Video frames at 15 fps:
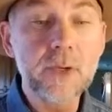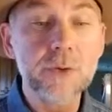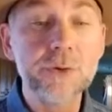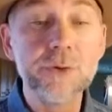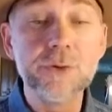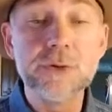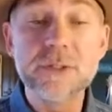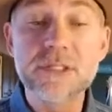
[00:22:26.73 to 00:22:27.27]

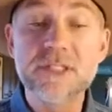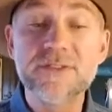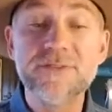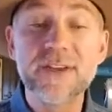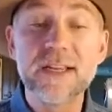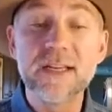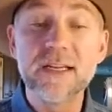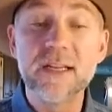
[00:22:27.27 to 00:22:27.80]
Reduces
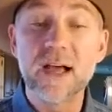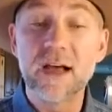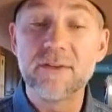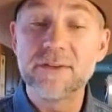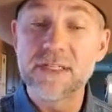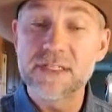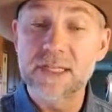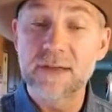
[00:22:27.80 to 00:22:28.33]
feeling
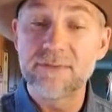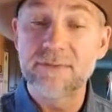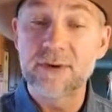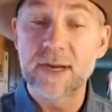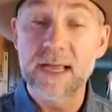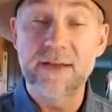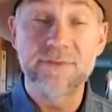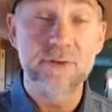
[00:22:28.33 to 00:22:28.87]
of
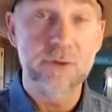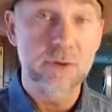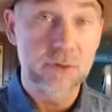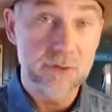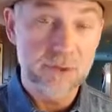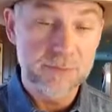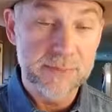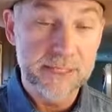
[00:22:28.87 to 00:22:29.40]
discomfort after
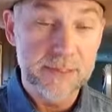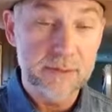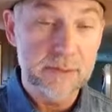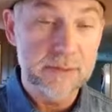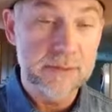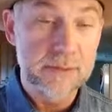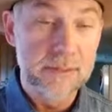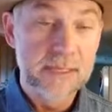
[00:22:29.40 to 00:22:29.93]
large
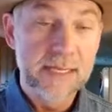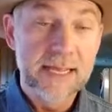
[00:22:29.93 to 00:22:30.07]
meals,